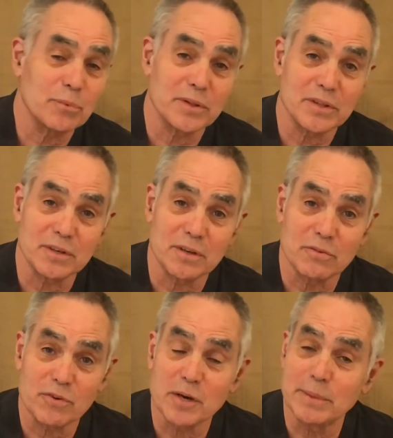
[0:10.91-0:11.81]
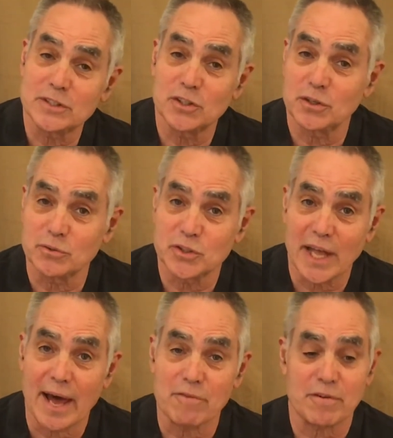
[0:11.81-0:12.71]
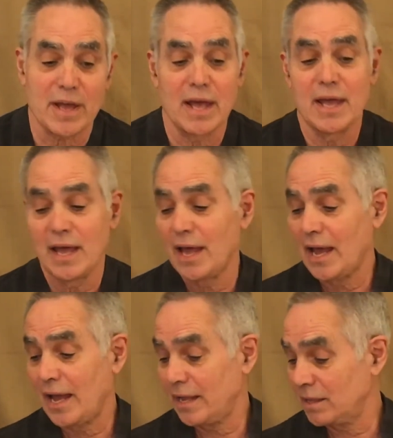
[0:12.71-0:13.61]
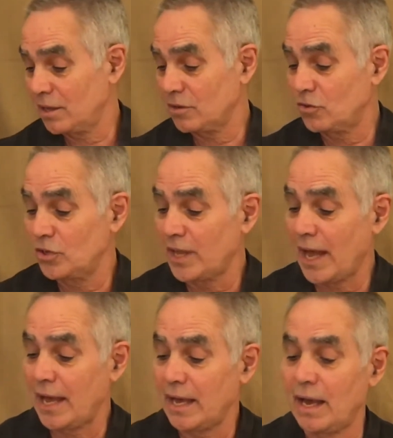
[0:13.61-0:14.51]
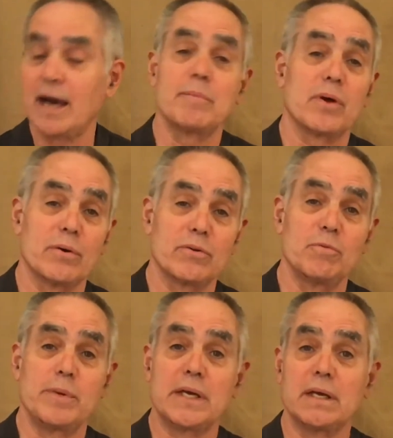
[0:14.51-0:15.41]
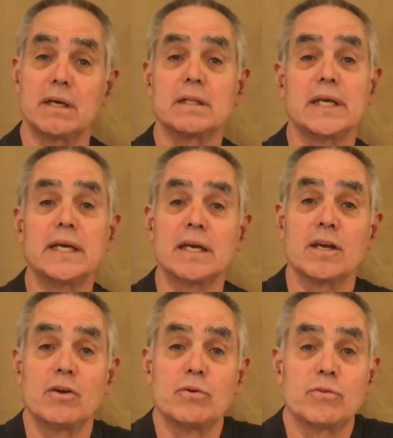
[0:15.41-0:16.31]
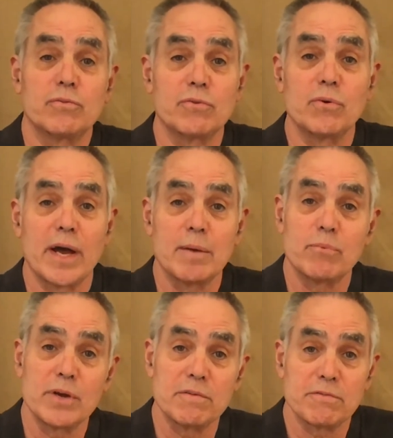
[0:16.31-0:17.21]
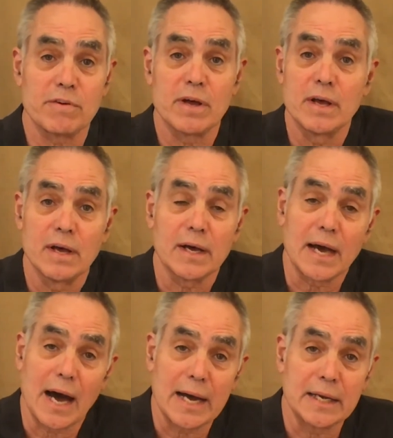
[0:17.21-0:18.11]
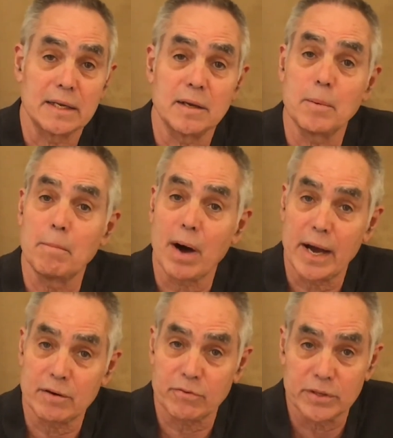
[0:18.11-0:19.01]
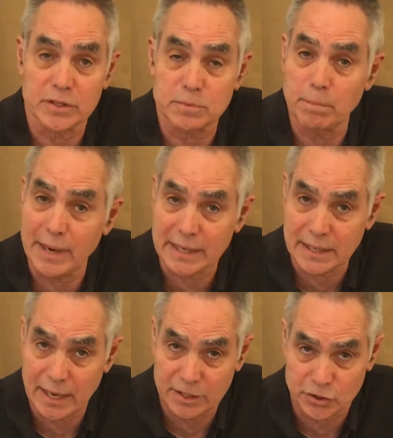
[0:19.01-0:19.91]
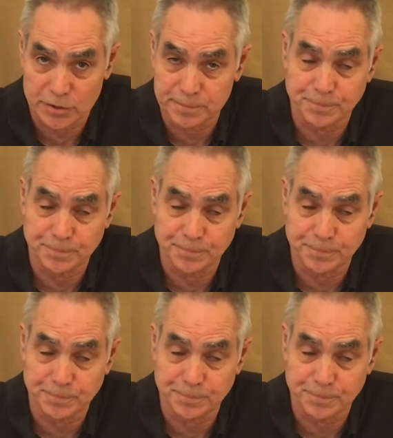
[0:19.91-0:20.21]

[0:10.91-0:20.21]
with the Freedom Institute staff. And today I'm going to be leading you through a brief guided mindfulness meditation.